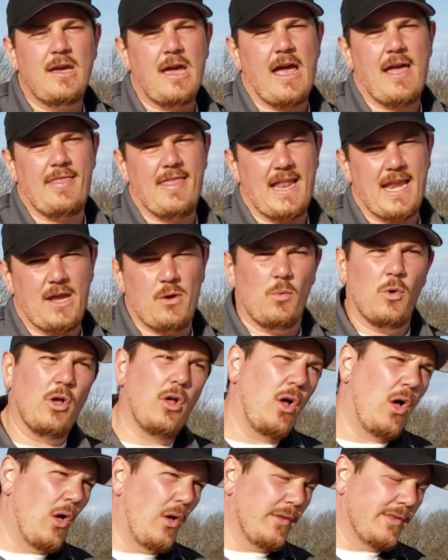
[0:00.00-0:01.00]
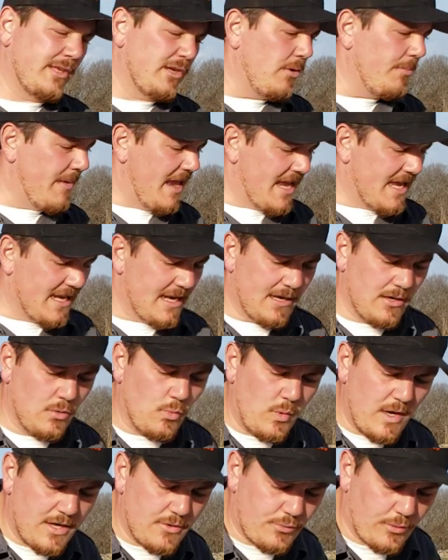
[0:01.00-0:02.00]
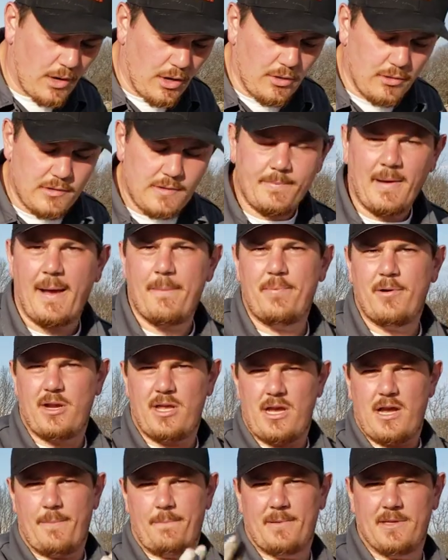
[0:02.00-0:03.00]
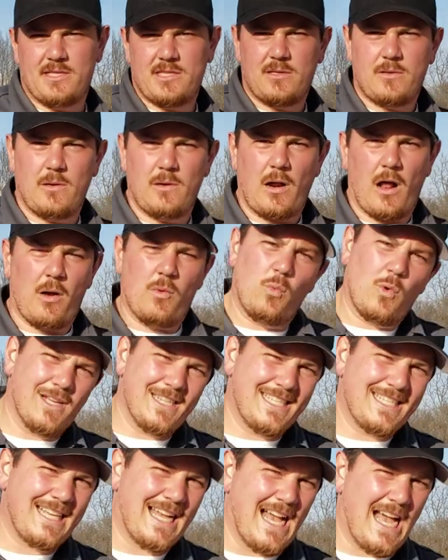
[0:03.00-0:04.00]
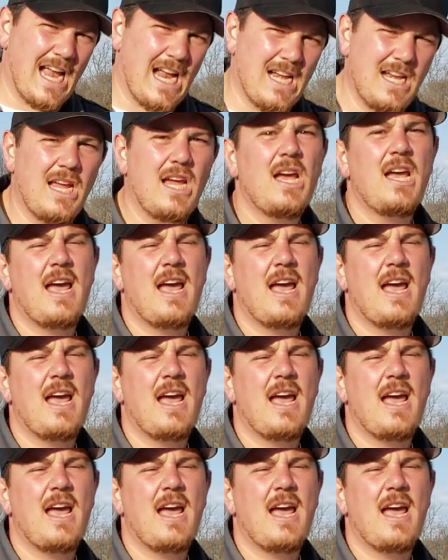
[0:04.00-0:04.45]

And then it will also make it into windrows by putting up a skirt on one side,